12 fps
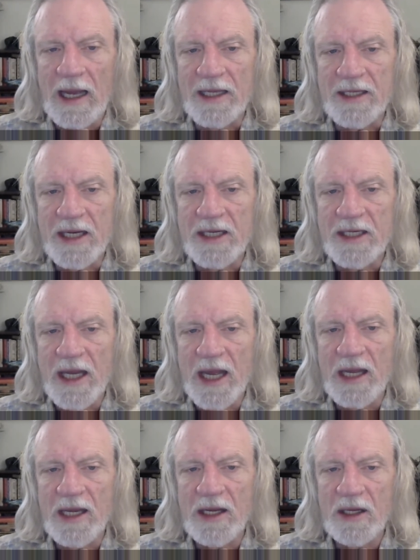As I
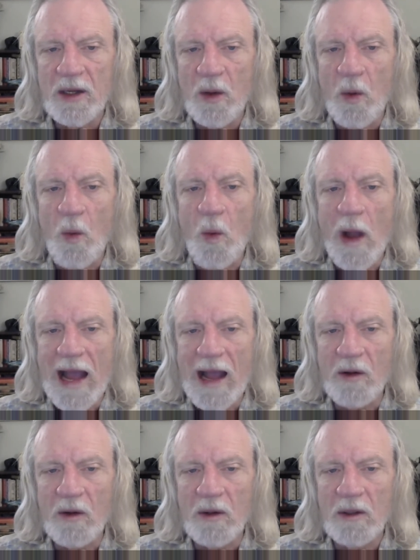said,
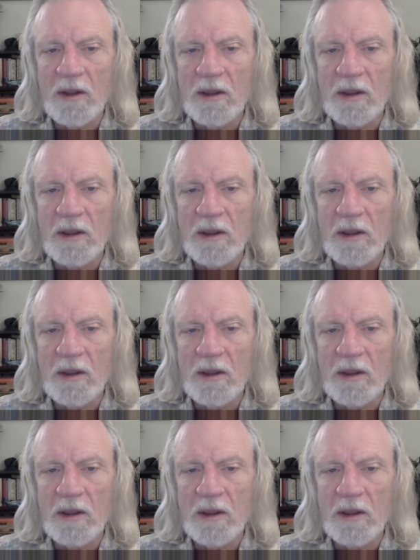wow,